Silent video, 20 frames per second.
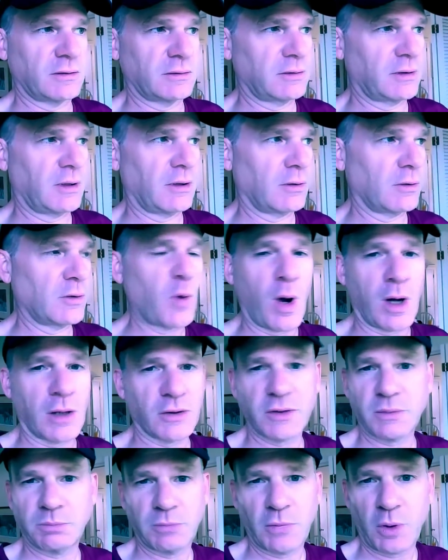You know,
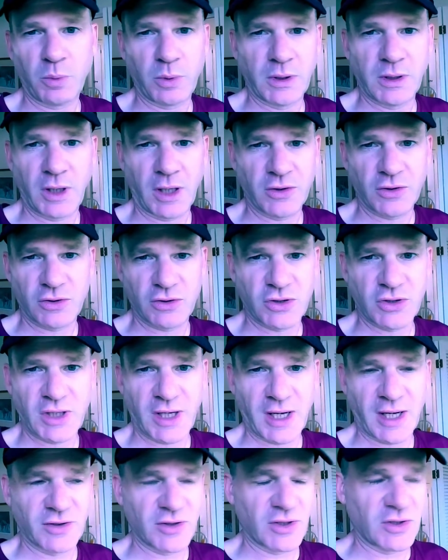quantum, no one
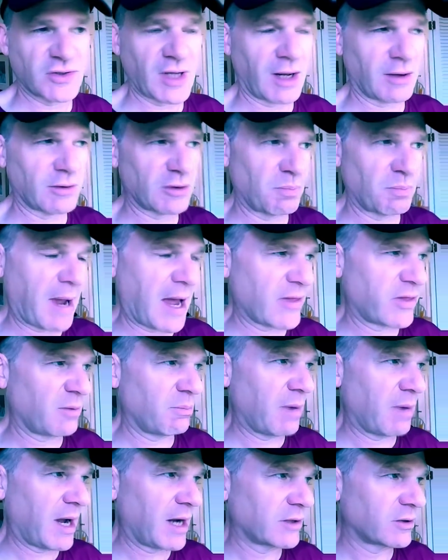understands. It sounds
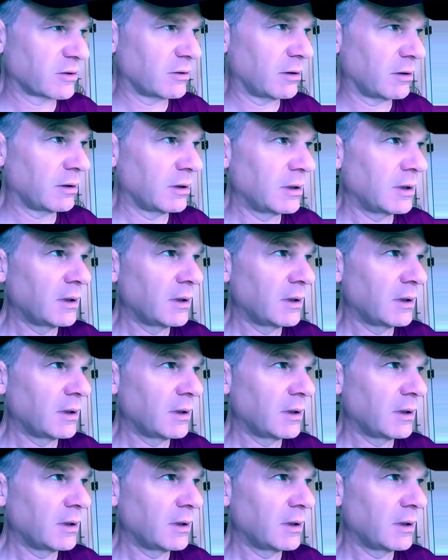mathematical.